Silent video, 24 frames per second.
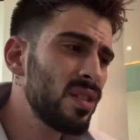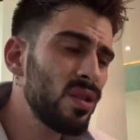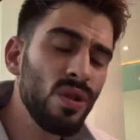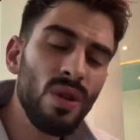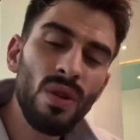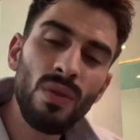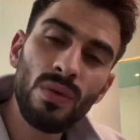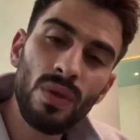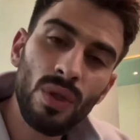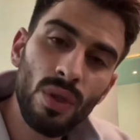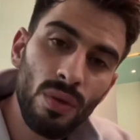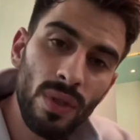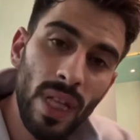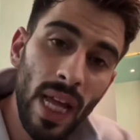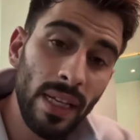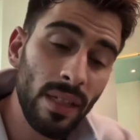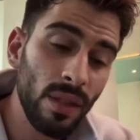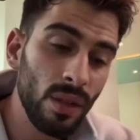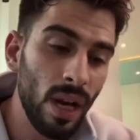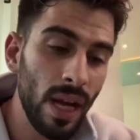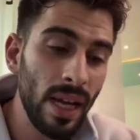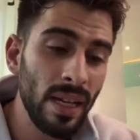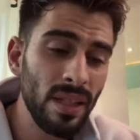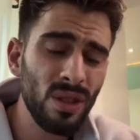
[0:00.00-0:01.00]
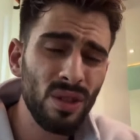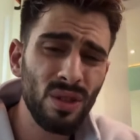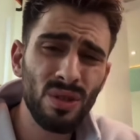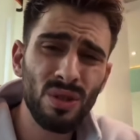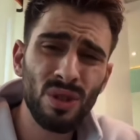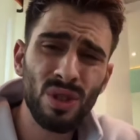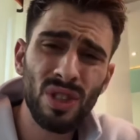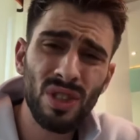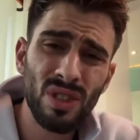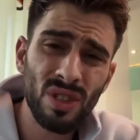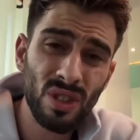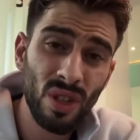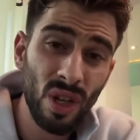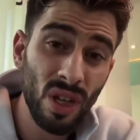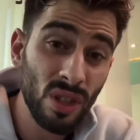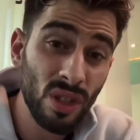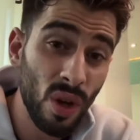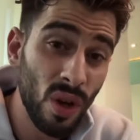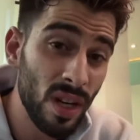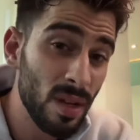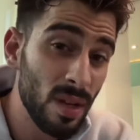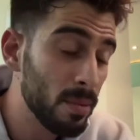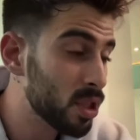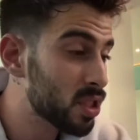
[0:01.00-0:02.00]
you don't do that. You know, and she
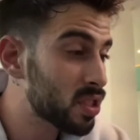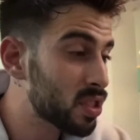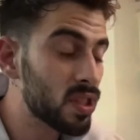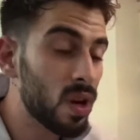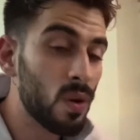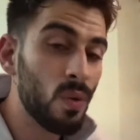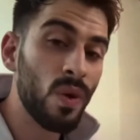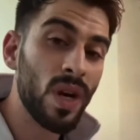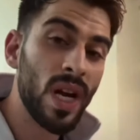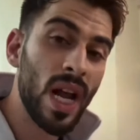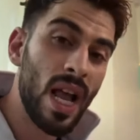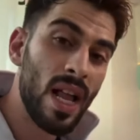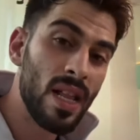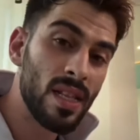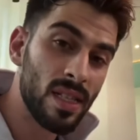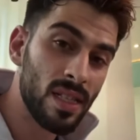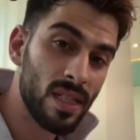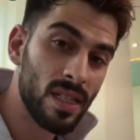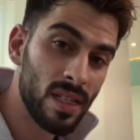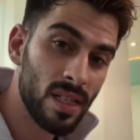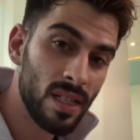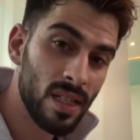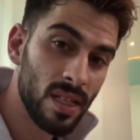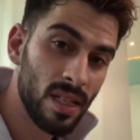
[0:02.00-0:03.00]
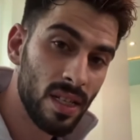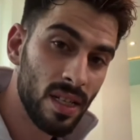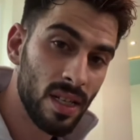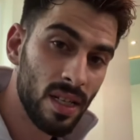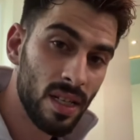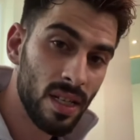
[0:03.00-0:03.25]
started talking about someone else.